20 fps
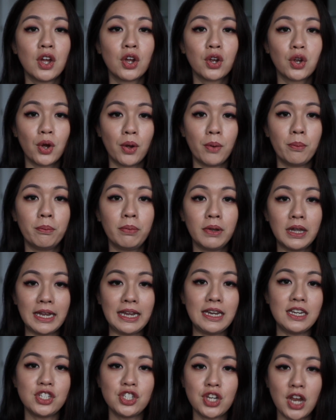
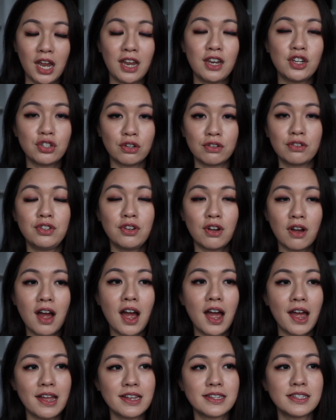complete change on your
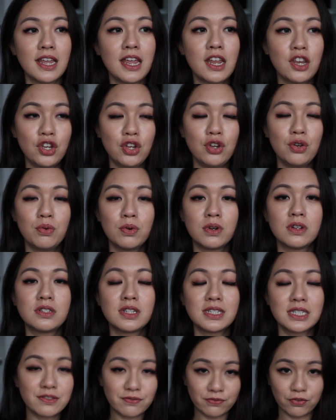eyes, and you will
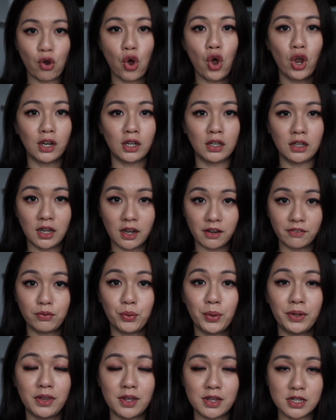just fall in love
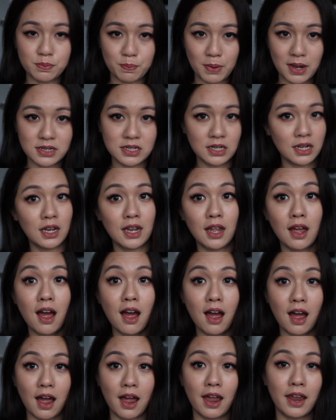with this particular
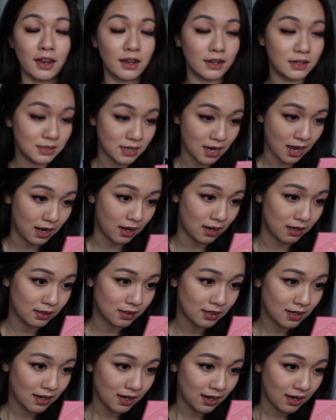eye color.
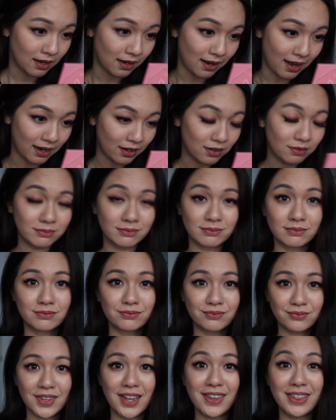Like,
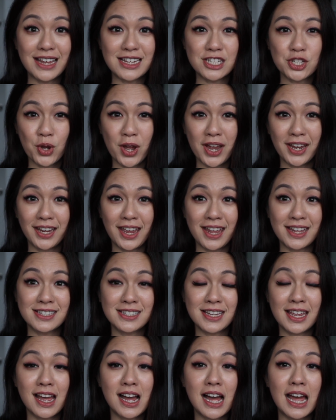that's all I can
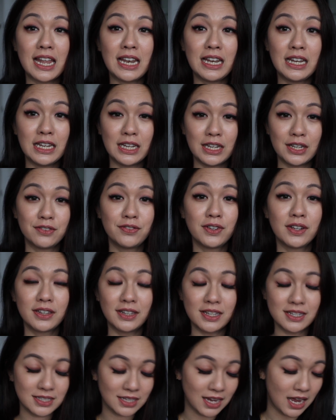say. I love
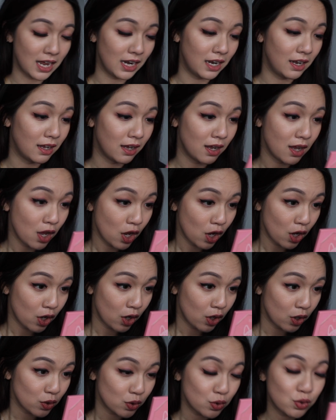this color
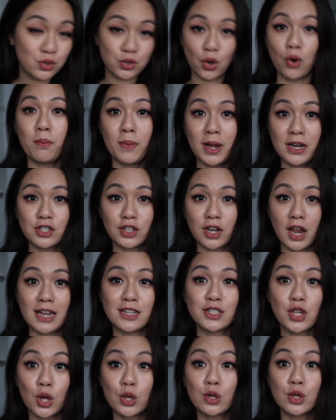so much,
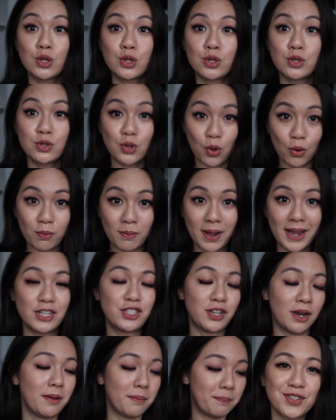guys, so
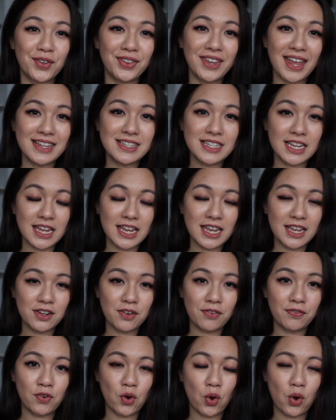much. So that's
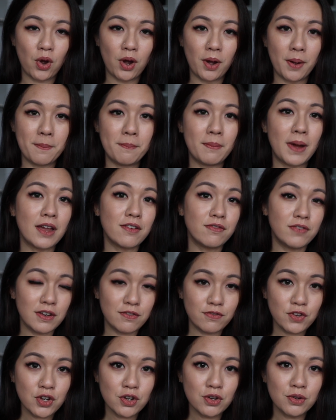it for my
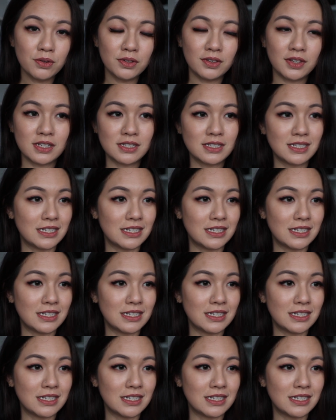review. This